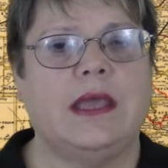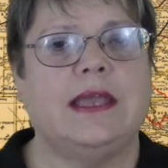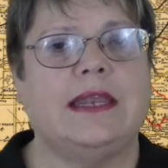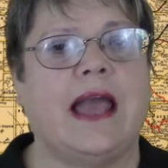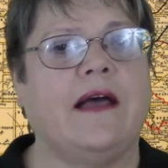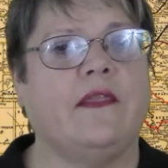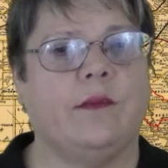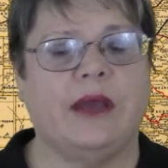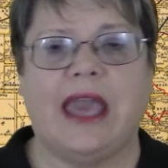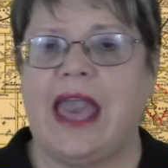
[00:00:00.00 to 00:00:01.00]
Now, the
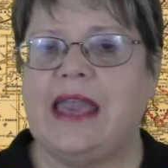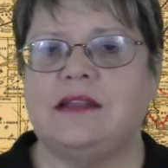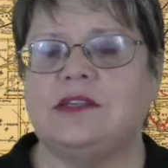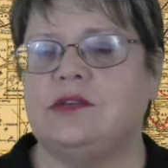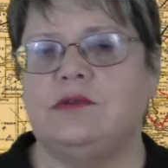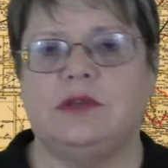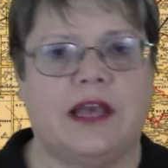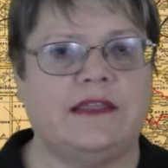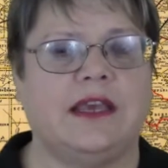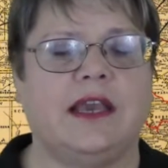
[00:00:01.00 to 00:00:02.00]
McCains knew
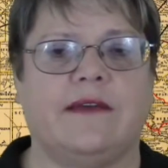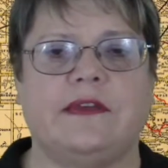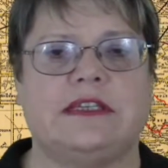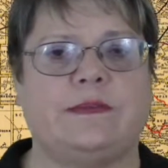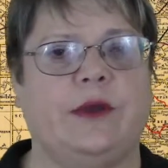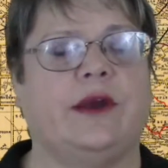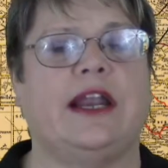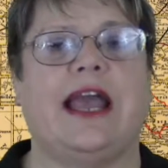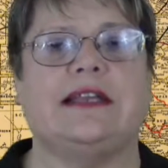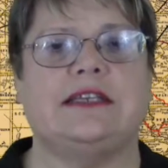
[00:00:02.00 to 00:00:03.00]
nothing of this
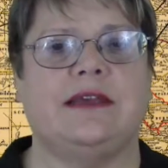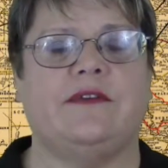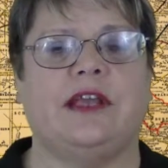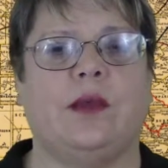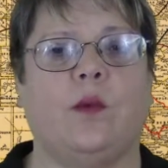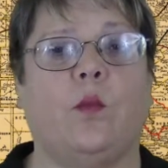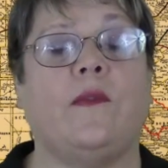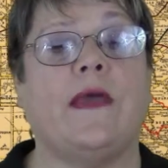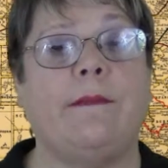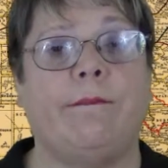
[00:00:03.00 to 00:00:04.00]
spirit activity
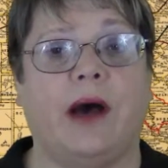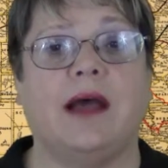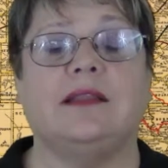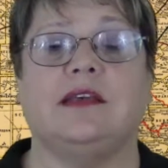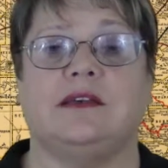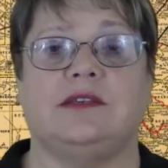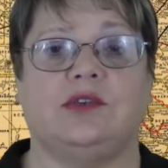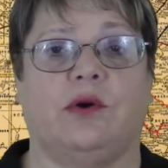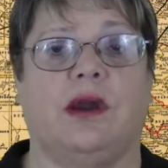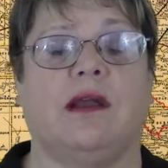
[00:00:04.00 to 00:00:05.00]
when they bought the
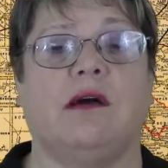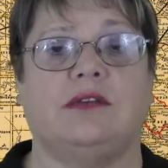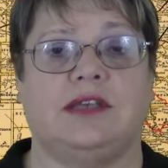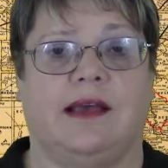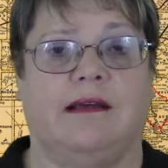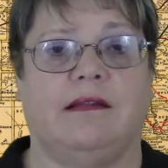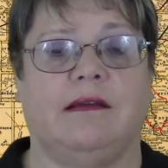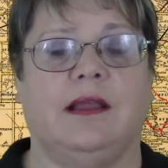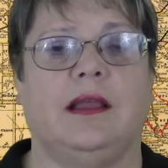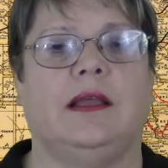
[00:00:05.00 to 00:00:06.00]
historic hotel.
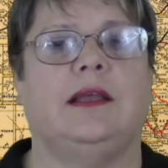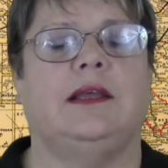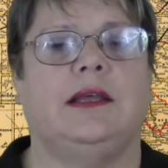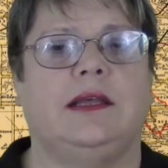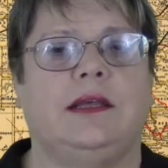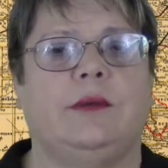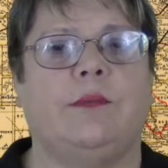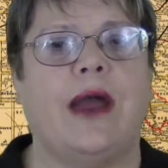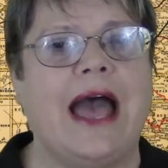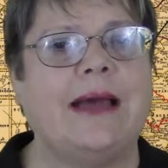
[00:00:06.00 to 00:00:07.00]

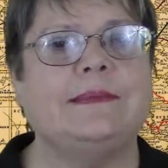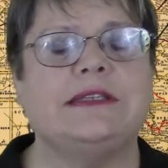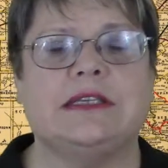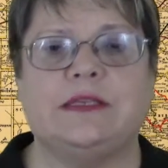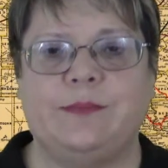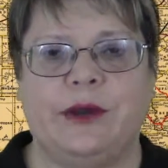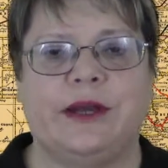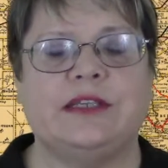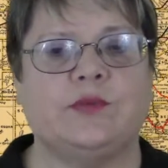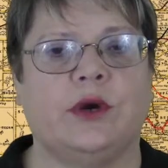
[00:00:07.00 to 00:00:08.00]
Perhaps the
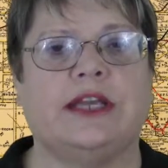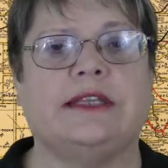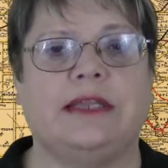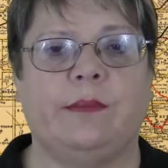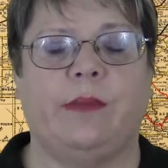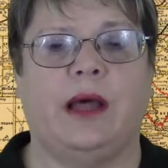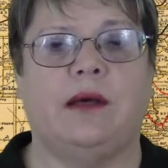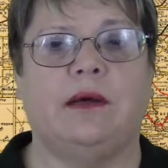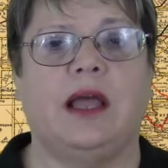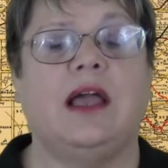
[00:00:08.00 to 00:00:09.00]
spirits were in
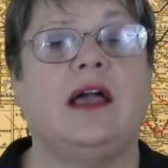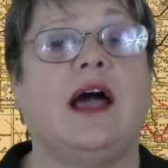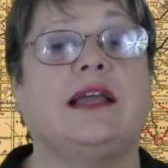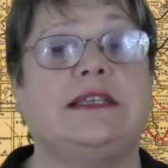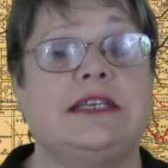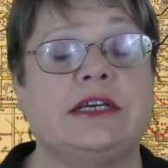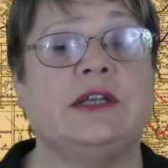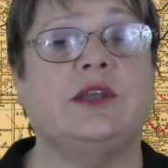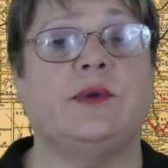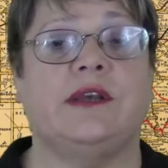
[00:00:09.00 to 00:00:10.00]
limbo
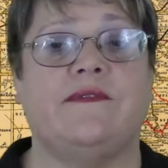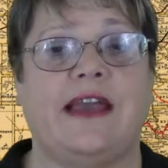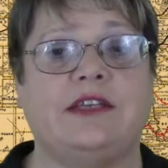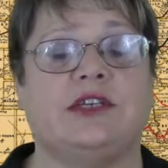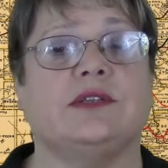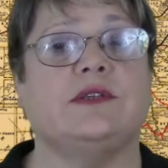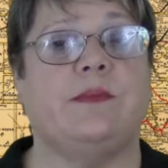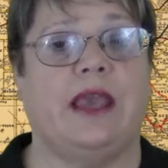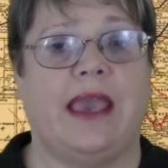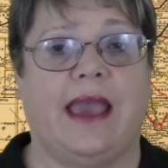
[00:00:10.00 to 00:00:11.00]
until the renovations
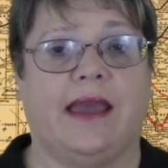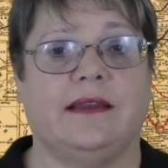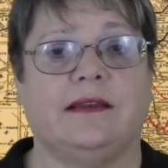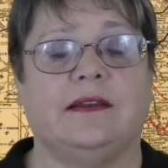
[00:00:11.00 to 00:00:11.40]
began.